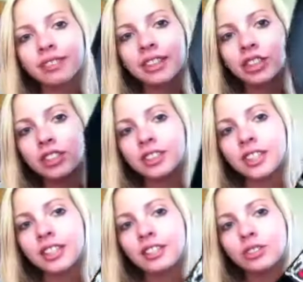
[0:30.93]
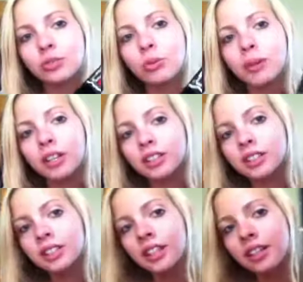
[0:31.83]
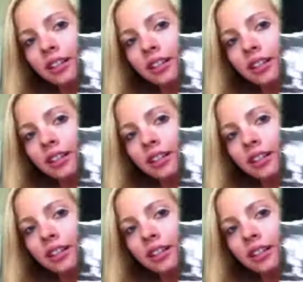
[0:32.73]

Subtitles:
It's just like the usual boxes.